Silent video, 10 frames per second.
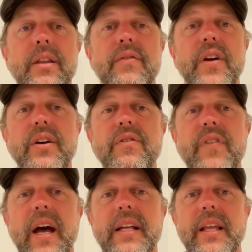The very
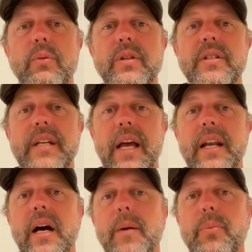fact that we
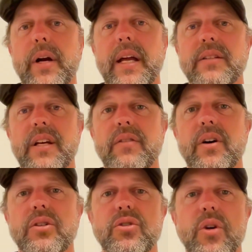stand upright has given
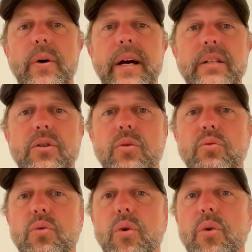our psoas a
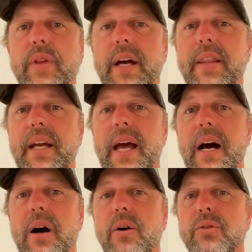role that the
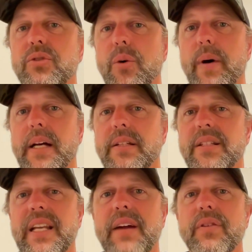cow psoas
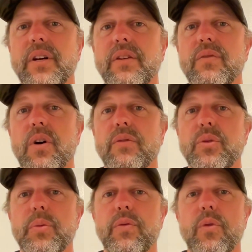never evolved
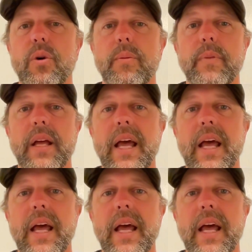to perform,